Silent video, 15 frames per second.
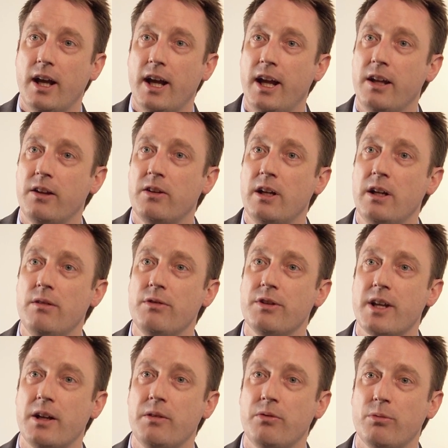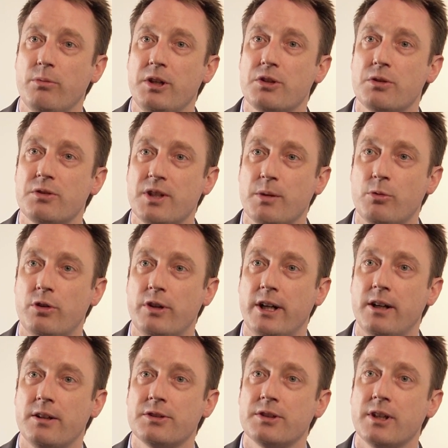and deliver that information somewhere
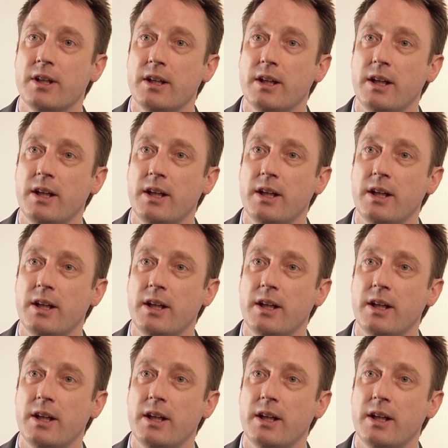else